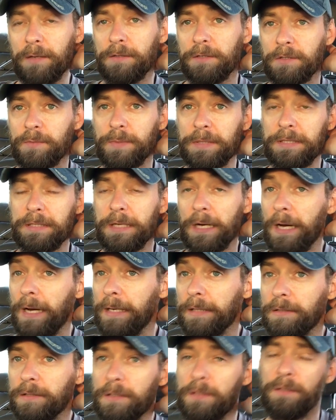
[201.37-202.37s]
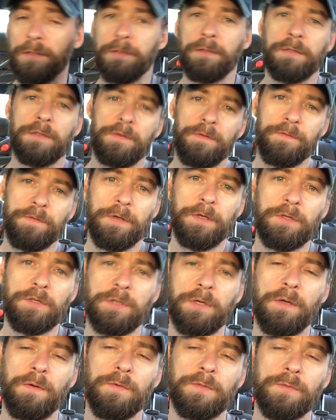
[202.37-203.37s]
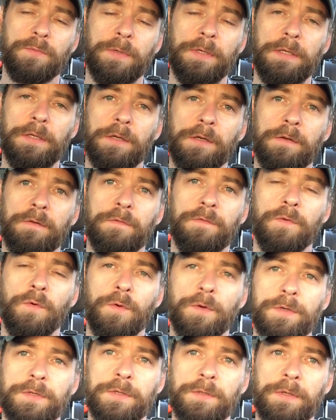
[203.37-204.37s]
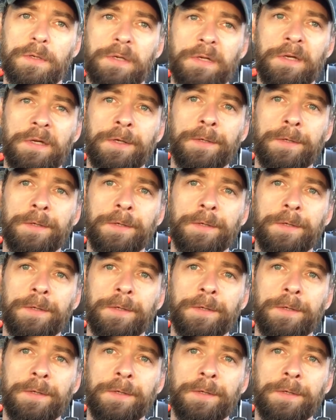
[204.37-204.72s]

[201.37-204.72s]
I've just been dying to fish, and I was really looking forward to it.